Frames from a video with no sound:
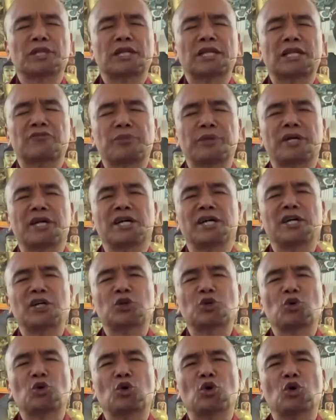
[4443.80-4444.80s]
They left
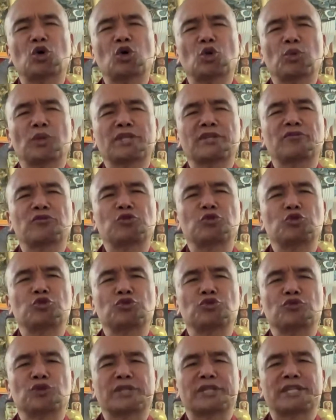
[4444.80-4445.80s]
behind all what did you
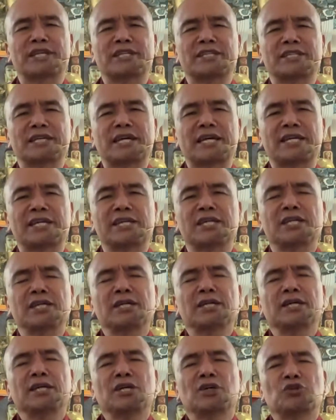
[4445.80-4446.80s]
do for that day,
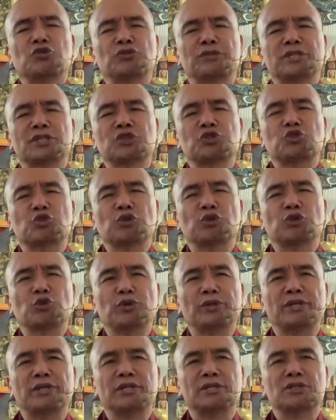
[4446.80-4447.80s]
to just join the
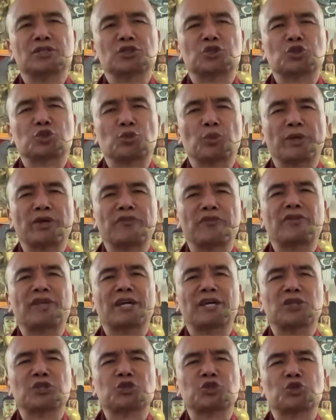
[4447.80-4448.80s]
audience, to wave
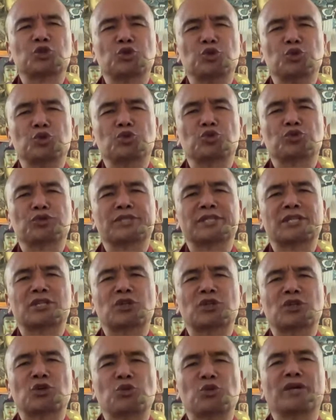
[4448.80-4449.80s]
their hands to you, to say
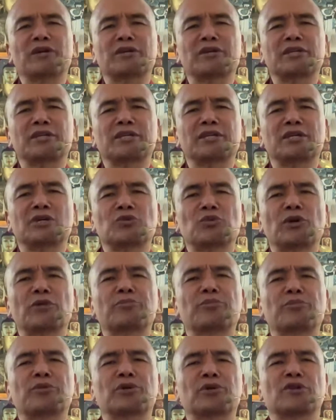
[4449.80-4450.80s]
that we are here,
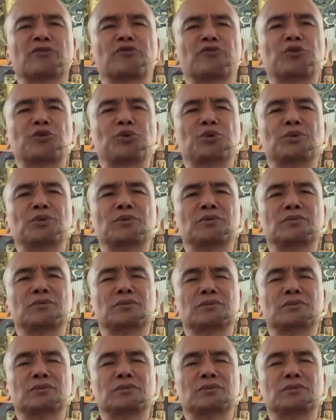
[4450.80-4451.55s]
we're proud of you.